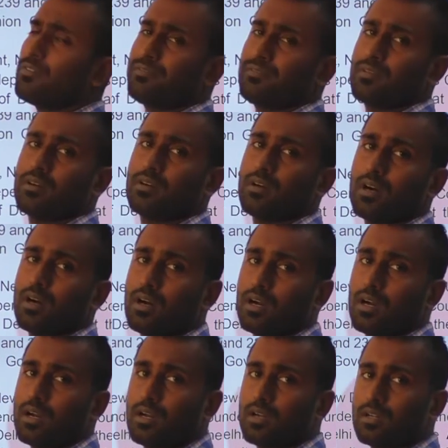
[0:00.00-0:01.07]
of
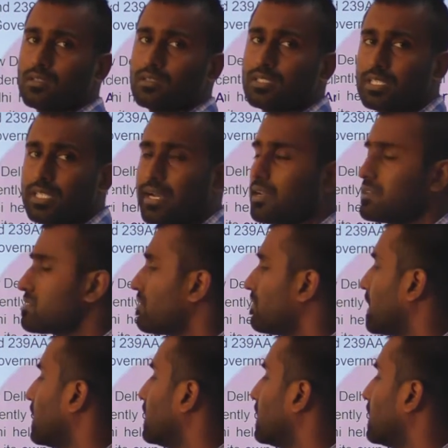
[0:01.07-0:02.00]
uh, the status of